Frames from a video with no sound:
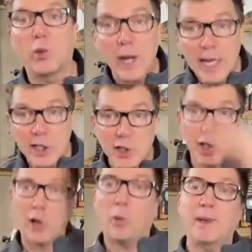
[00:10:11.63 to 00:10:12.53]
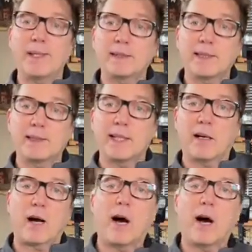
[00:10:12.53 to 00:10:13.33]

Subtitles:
ratio within TTL